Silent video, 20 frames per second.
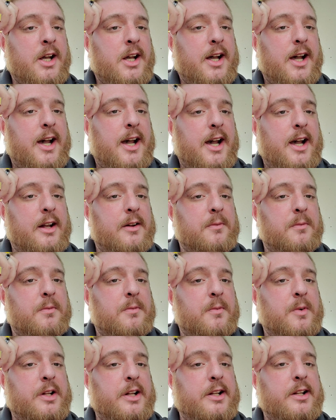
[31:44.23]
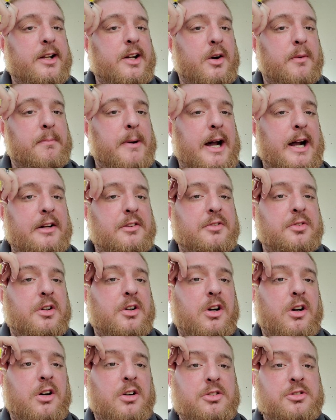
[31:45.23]
And we need to go back to a
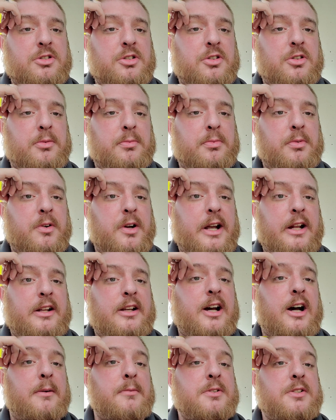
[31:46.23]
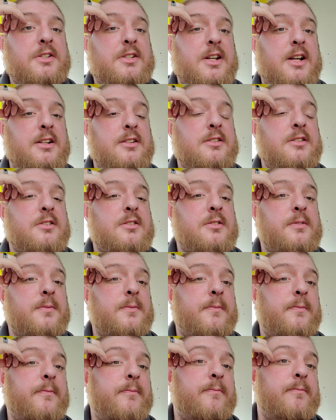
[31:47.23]
culture who had common sense
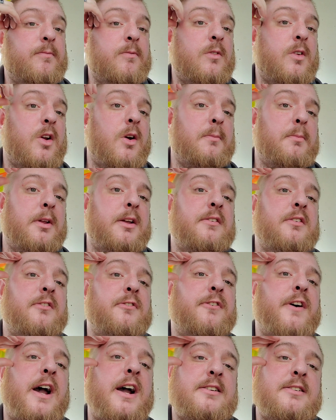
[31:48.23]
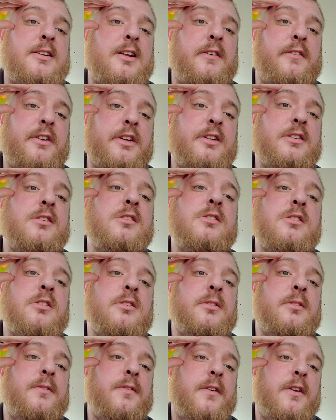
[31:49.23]
who believe in facts and evidence,
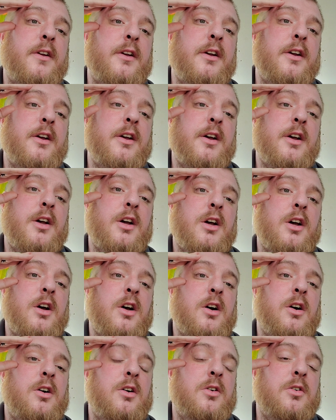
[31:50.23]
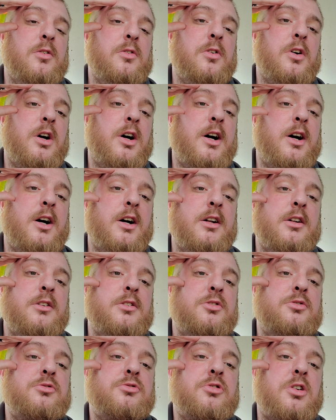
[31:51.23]
who uh,
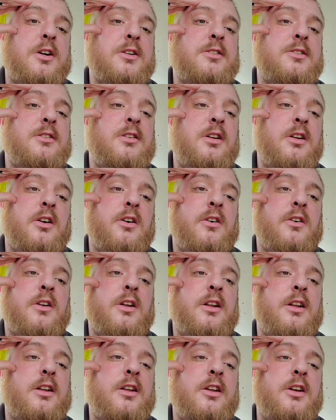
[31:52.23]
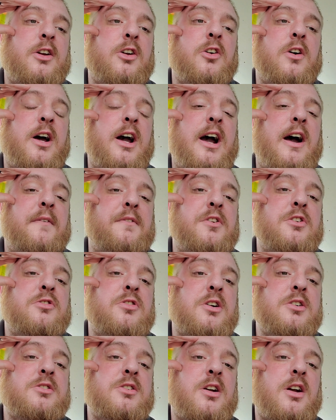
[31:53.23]
trust, you know, you don't have to
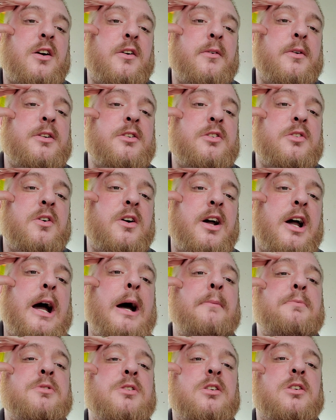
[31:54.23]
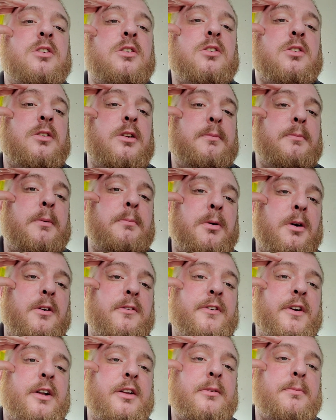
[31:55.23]
trust the government to absolutely be
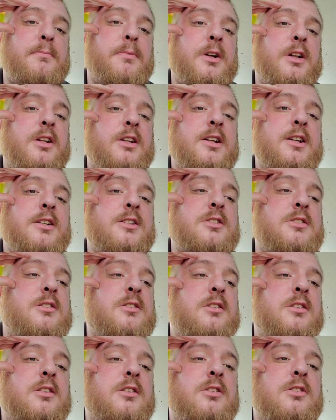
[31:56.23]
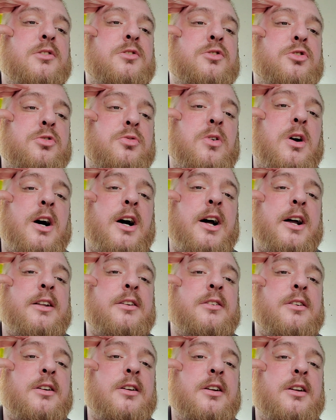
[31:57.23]
perfect, but at least try
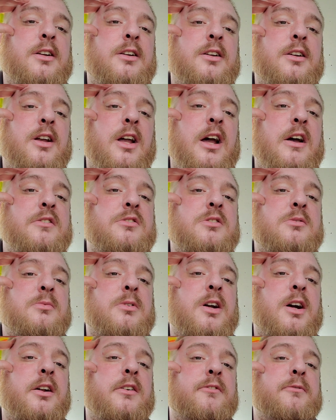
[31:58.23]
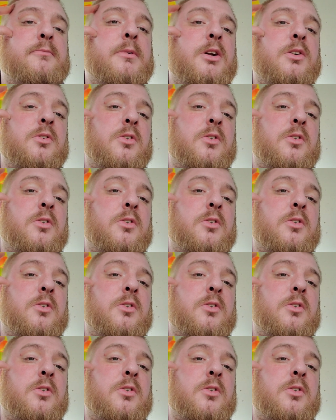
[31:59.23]
to have some kind of middle